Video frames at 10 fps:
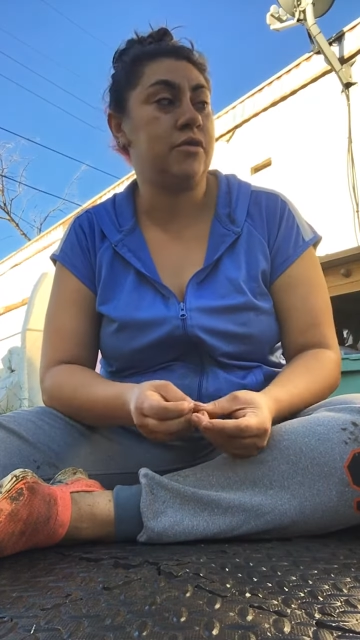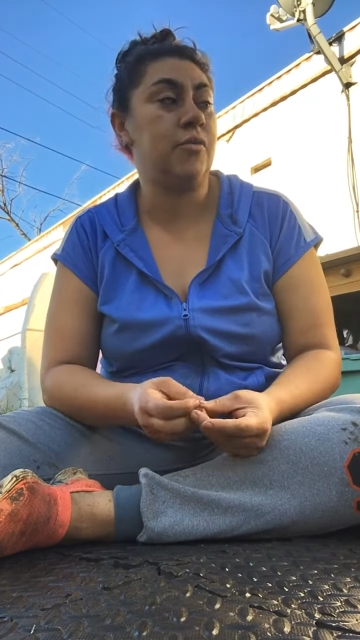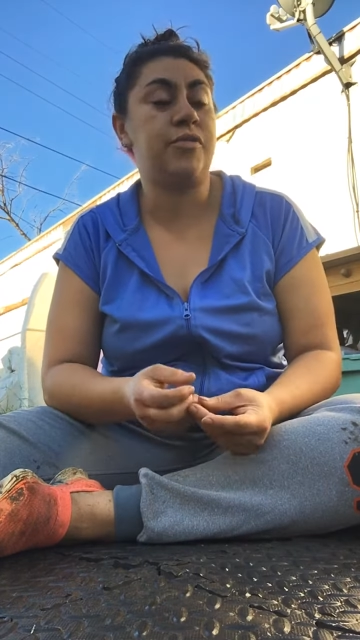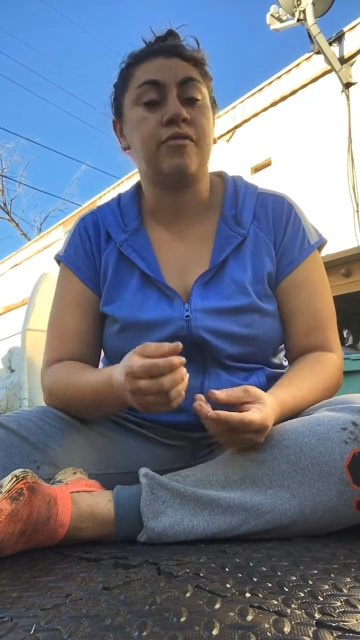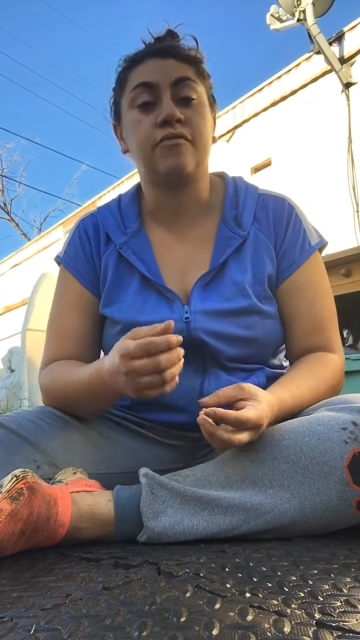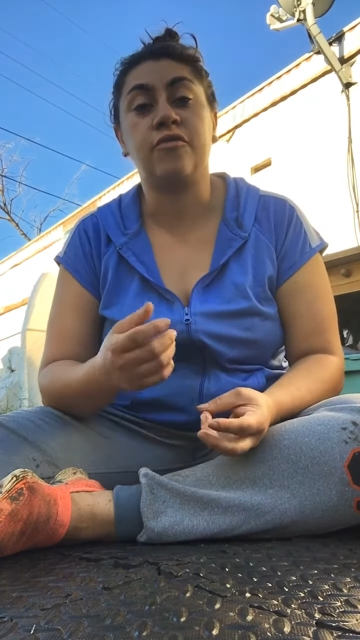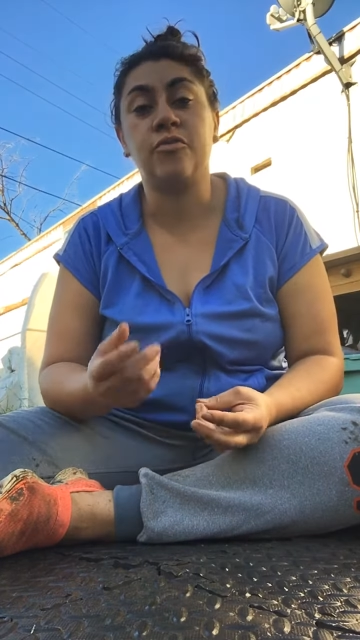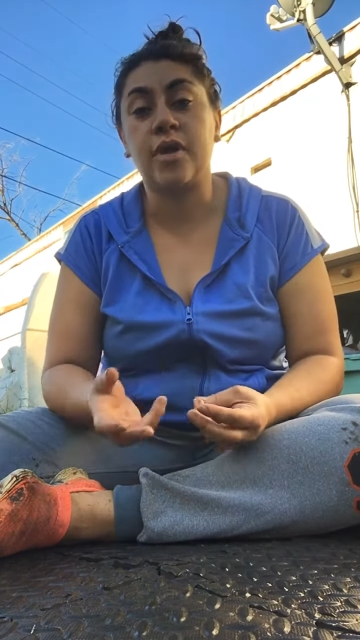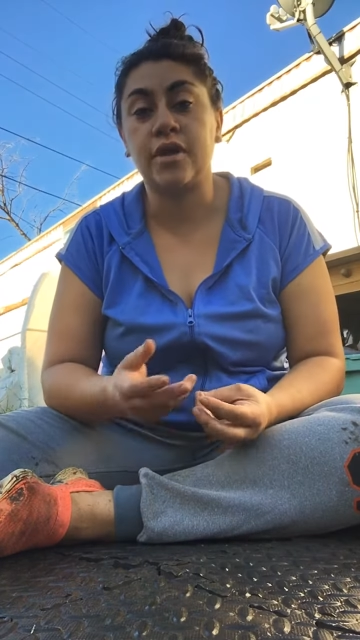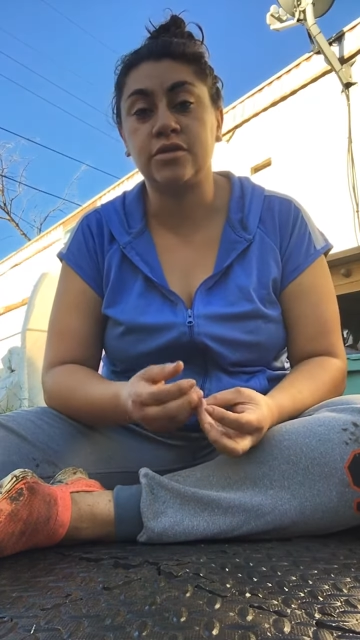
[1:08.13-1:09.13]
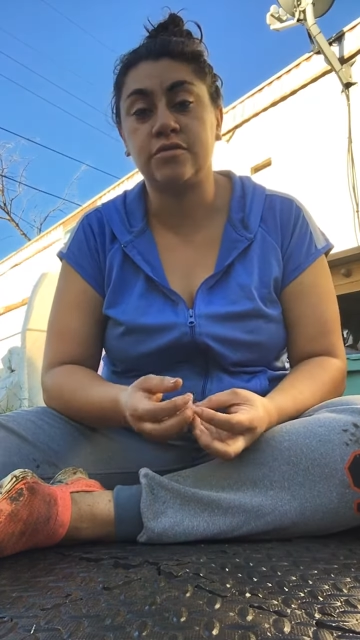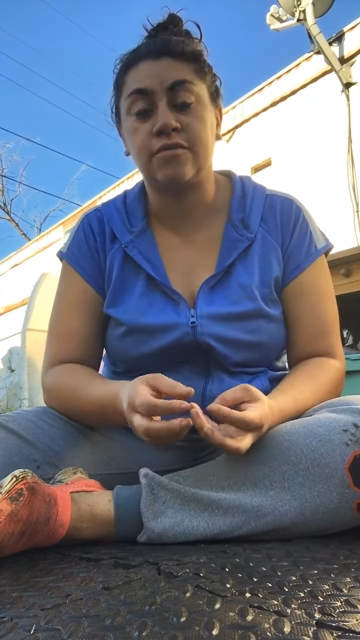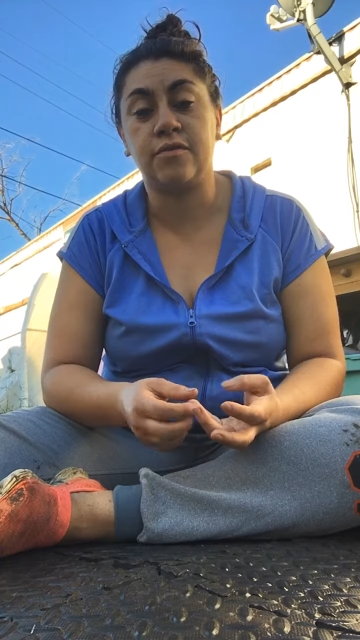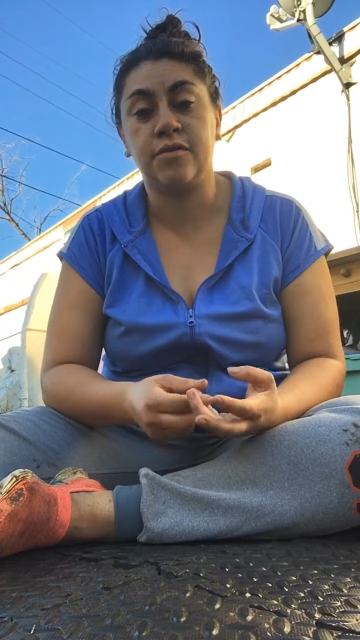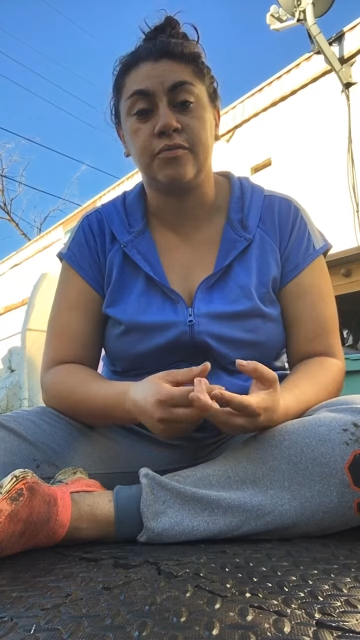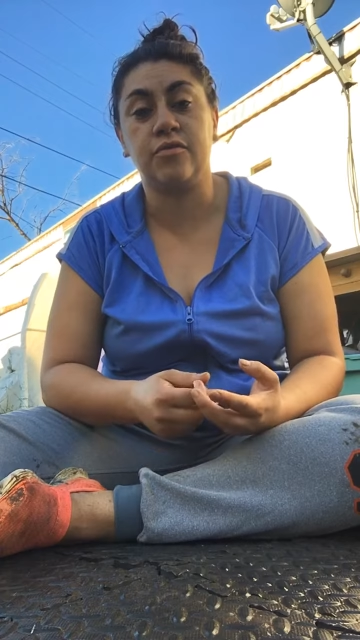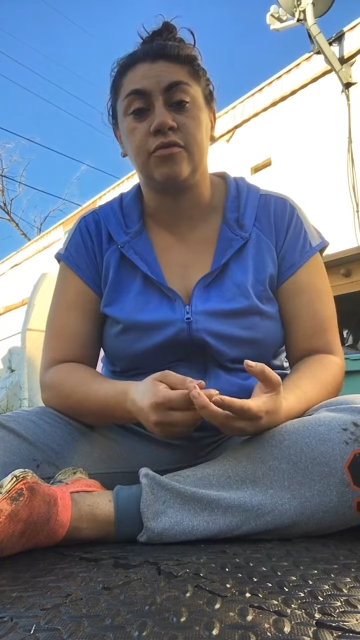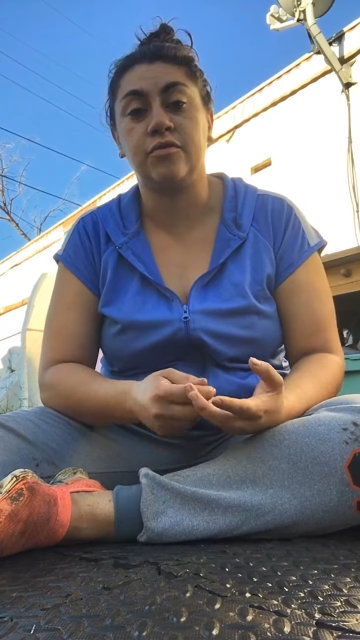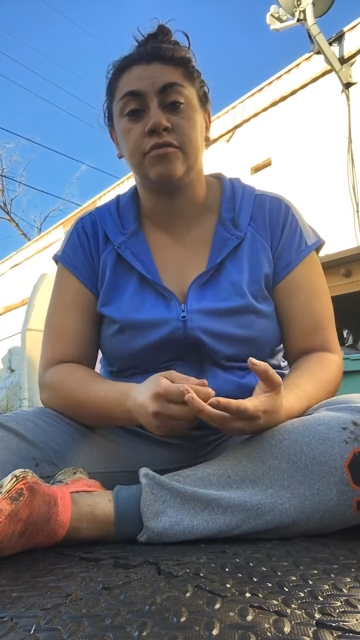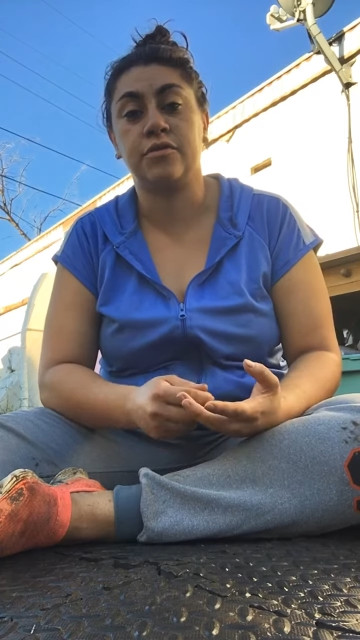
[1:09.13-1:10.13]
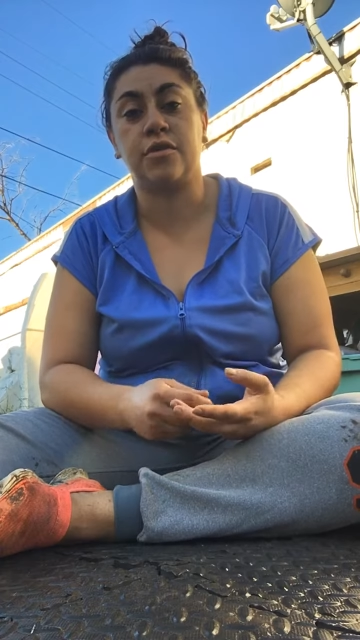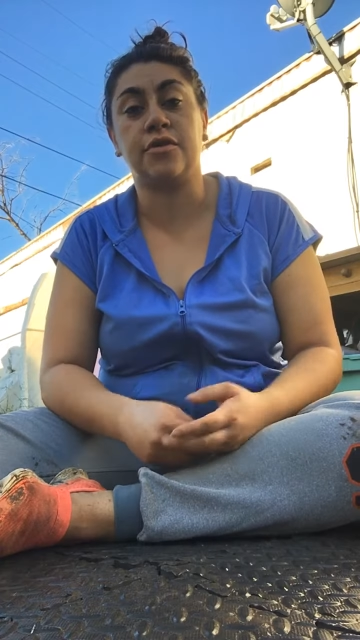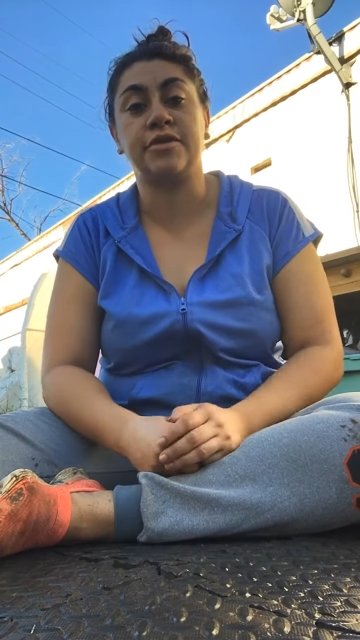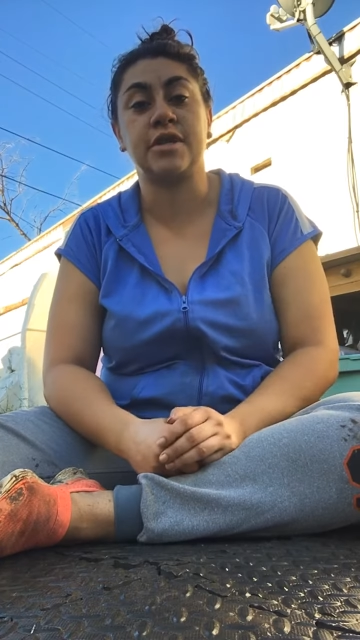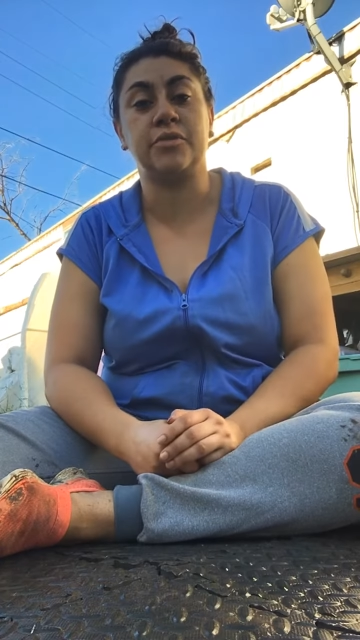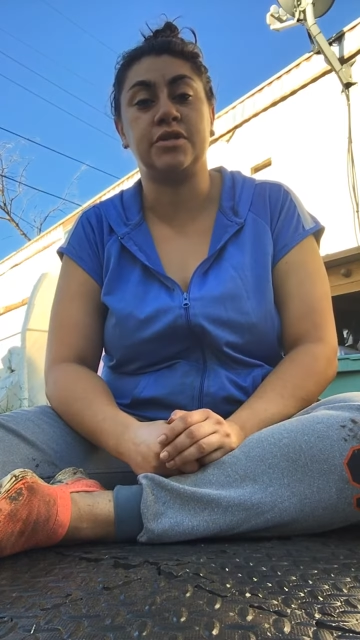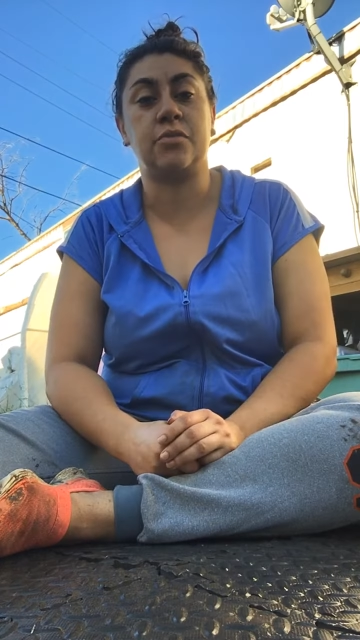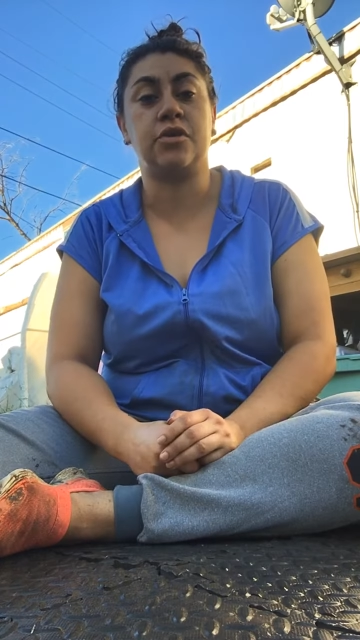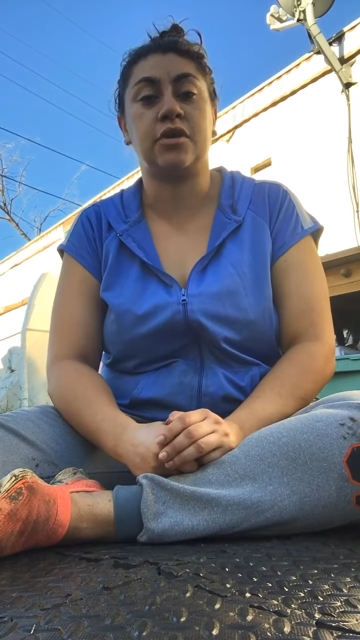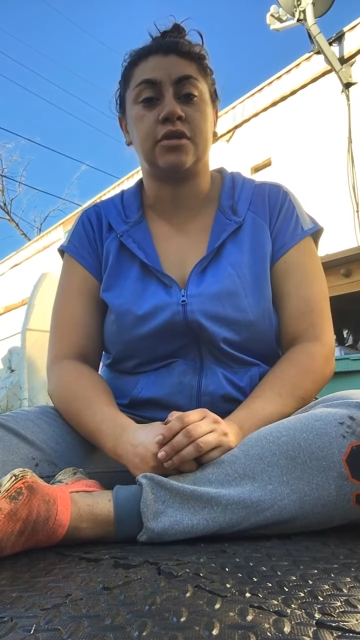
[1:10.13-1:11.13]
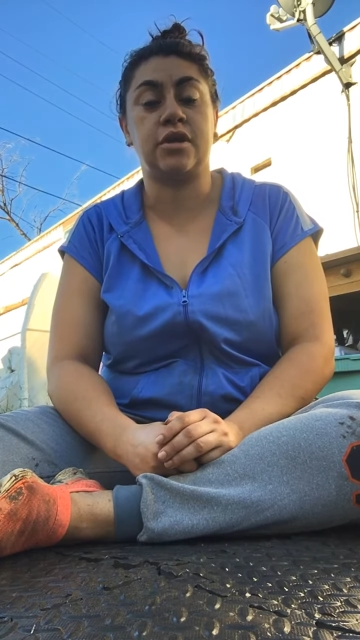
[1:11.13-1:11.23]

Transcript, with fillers: hoping for the best for people during this epidemic.